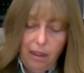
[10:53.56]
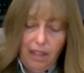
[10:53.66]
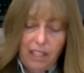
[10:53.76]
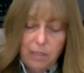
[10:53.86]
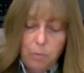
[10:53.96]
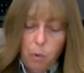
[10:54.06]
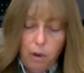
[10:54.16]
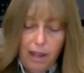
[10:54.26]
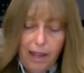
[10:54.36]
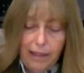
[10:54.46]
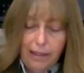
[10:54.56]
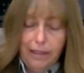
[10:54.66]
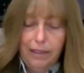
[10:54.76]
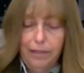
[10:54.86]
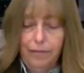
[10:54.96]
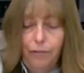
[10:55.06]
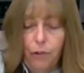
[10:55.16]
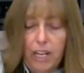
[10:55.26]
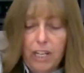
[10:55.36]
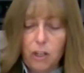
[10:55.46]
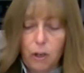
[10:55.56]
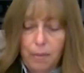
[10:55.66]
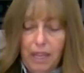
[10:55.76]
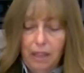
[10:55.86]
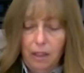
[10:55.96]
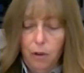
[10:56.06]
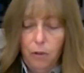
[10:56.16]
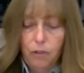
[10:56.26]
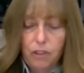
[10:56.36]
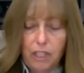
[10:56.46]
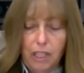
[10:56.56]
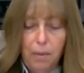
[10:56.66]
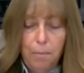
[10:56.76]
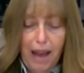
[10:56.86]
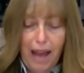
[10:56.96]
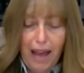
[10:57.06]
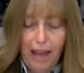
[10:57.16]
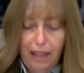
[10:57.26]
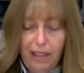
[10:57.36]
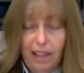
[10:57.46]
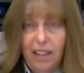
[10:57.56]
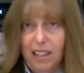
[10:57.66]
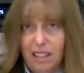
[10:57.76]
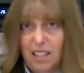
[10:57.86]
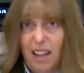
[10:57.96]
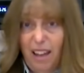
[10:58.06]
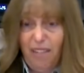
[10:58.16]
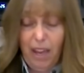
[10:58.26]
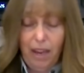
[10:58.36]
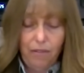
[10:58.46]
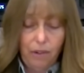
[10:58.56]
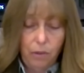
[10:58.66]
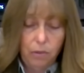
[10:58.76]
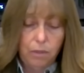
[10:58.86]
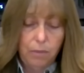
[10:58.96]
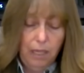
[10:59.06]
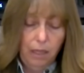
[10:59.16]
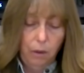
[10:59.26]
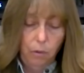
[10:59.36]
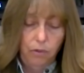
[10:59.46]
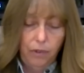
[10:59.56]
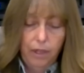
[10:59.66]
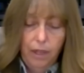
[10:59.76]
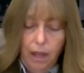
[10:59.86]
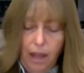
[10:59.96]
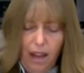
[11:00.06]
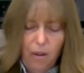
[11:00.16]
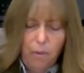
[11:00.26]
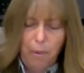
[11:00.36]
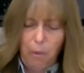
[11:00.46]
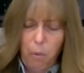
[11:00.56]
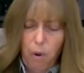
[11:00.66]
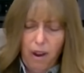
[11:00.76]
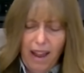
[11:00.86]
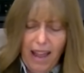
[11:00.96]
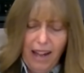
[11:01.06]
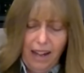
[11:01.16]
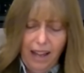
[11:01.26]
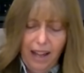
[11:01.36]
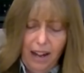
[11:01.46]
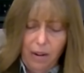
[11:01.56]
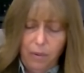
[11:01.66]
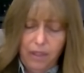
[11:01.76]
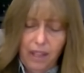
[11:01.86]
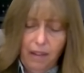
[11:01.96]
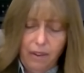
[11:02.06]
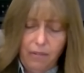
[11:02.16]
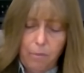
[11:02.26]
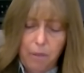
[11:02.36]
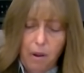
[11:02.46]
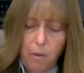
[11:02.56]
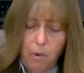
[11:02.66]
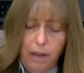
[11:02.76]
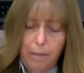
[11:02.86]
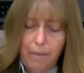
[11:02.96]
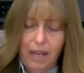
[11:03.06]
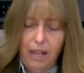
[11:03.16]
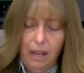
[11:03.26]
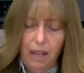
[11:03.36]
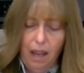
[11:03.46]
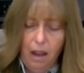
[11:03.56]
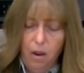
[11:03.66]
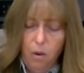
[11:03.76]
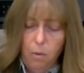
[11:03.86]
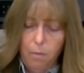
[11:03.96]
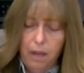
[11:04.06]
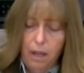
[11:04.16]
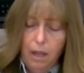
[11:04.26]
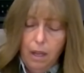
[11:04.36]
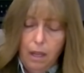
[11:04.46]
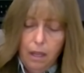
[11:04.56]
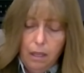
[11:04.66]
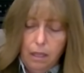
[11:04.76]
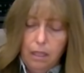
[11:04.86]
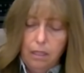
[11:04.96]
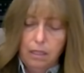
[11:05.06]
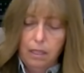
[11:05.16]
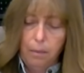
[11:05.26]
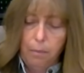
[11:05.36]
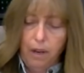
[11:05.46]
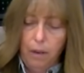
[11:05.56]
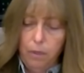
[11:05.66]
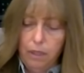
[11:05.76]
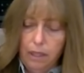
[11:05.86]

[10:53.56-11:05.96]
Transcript: That's more like the freezer meatloaves that you buy. And yes, I have had frozen meatloaf. I don't remember where I had it at. I don't think I've ever bought one and made it at home, because Brett would